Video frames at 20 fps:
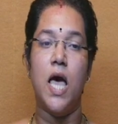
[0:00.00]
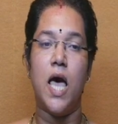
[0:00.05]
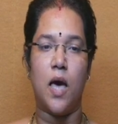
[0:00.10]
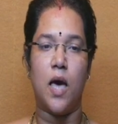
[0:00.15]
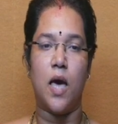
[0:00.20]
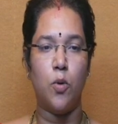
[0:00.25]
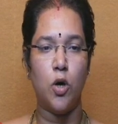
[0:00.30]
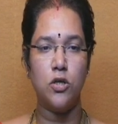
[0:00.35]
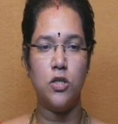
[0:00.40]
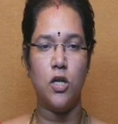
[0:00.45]

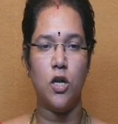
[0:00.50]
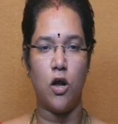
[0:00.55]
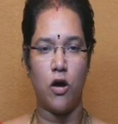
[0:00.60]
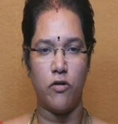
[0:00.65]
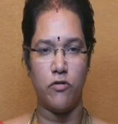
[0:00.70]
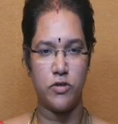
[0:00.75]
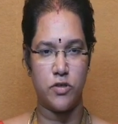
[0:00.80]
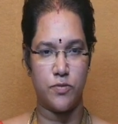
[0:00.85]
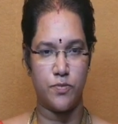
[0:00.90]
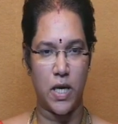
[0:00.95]
Among the
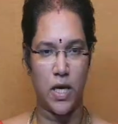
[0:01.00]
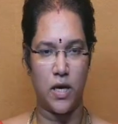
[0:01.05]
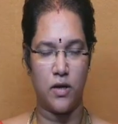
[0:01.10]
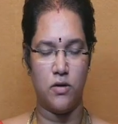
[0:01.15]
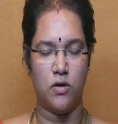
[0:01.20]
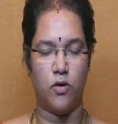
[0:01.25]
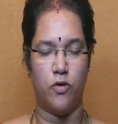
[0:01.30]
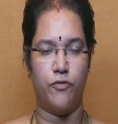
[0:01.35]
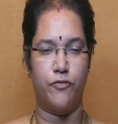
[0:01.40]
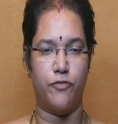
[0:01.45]
long
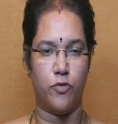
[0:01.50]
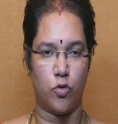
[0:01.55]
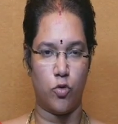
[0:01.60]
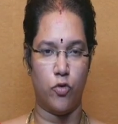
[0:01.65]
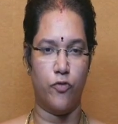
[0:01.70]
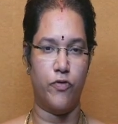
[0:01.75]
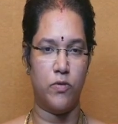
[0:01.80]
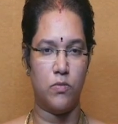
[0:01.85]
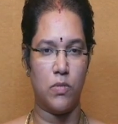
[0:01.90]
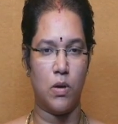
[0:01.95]
span of
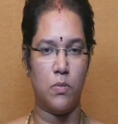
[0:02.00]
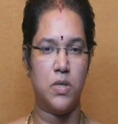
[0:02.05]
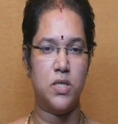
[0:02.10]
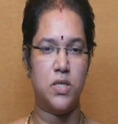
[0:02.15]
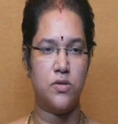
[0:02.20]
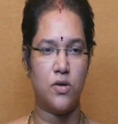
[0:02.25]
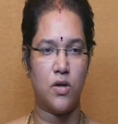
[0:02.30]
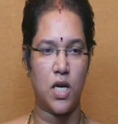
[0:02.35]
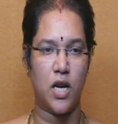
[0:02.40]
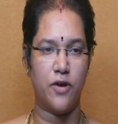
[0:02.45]
roofing
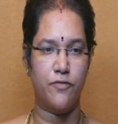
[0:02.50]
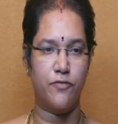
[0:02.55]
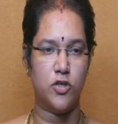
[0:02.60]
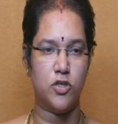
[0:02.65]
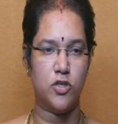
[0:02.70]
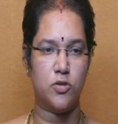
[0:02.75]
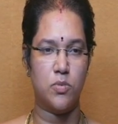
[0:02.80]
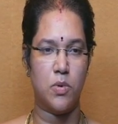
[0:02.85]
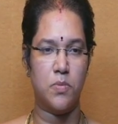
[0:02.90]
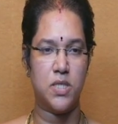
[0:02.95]
members, the
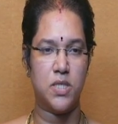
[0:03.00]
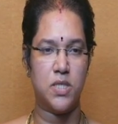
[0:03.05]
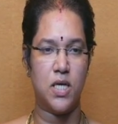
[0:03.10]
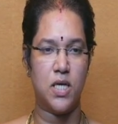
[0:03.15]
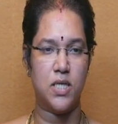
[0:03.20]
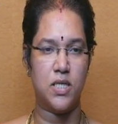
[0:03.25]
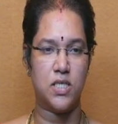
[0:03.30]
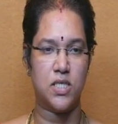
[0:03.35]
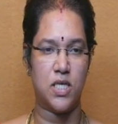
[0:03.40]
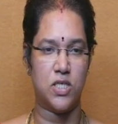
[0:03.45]
reinforced members are
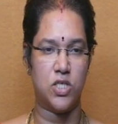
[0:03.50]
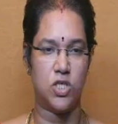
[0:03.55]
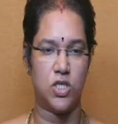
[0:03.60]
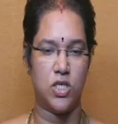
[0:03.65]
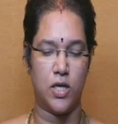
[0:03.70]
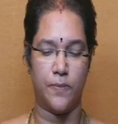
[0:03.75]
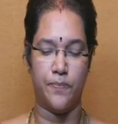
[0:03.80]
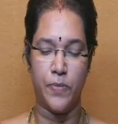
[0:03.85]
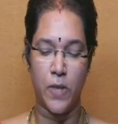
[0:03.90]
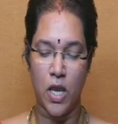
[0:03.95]
discussed here.